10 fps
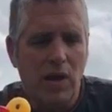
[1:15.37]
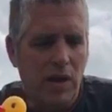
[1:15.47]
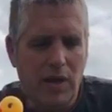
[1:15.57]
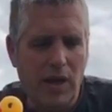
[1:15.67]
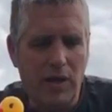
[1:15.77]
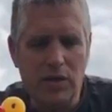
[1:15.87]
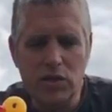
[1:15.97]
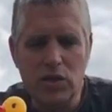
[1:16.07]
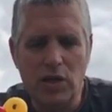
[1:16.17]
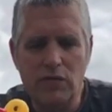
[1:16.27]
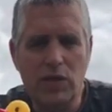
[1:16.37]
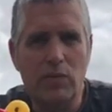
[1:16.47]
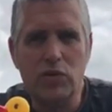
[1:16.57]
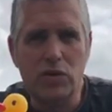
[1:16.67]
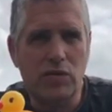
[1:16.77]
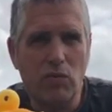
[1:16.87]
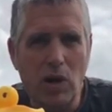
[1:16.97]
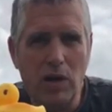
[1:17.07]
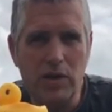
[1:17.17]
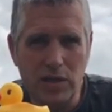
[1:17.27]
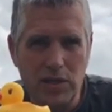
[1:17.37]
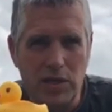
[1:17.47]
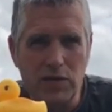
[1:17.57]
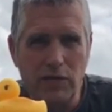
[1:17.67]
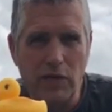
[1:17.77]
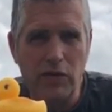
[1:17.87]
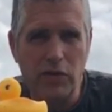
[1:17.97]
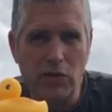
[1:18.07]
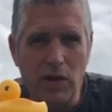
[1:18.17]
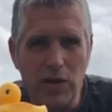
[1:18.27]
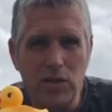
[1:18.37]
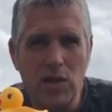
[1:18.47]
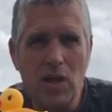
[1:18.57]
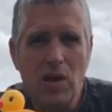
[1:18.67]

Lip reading: It can achieve temperatures of well in excess of 50 degrees.